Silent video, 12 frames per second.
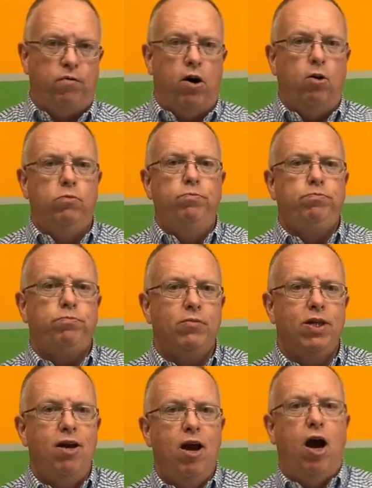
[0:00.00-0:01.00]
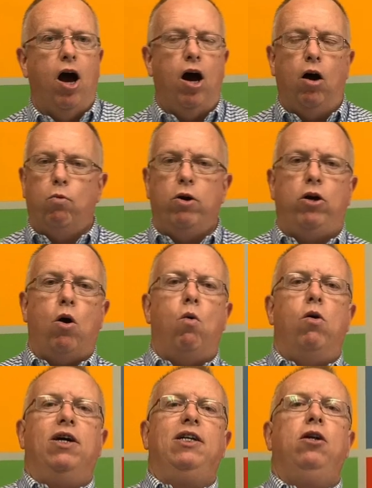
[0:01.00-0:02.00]
phone. We're
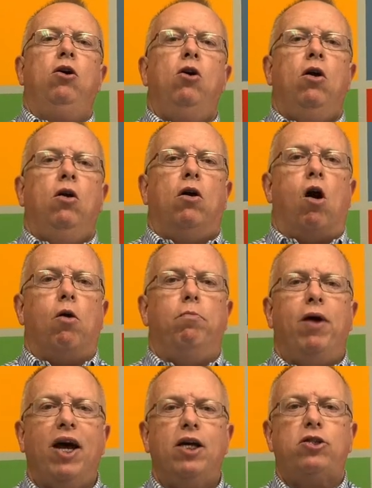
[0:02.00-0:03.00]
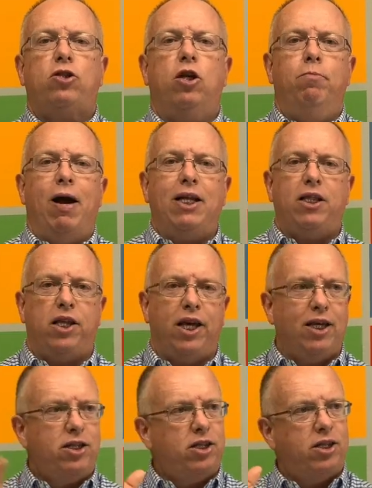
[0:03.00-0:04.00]
doing our best to make
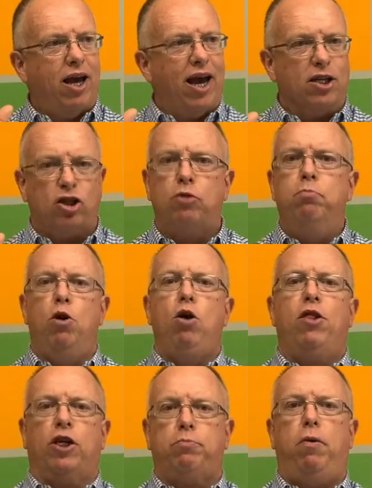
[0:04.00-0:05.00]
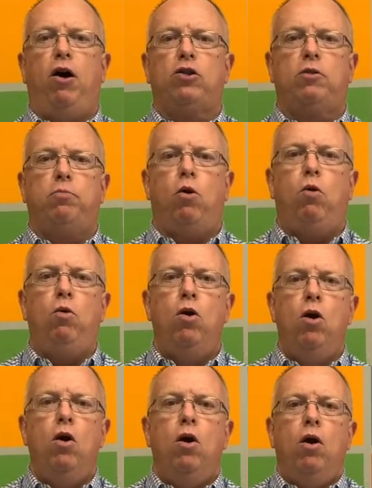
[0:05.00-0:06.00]
this as smooth as
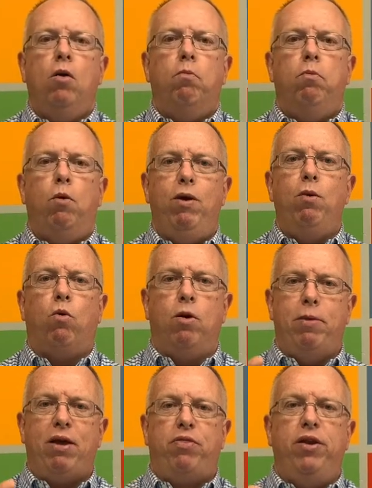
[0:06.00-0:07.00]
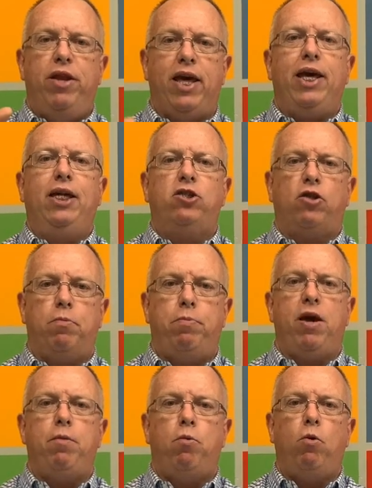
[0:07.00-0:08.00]
possible, but we want to meet the needs of the
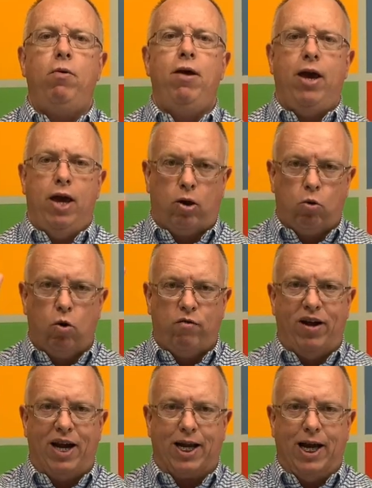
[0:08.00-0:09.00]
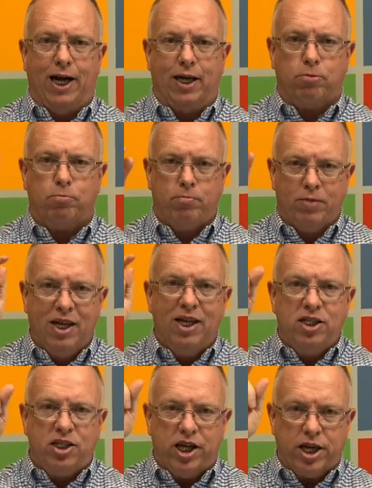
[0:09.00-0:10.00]
people and glorify God.
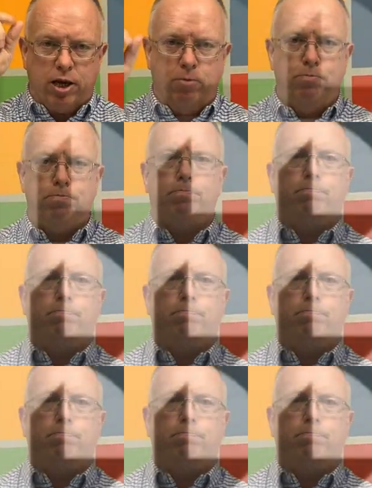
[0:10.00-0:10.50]
See you.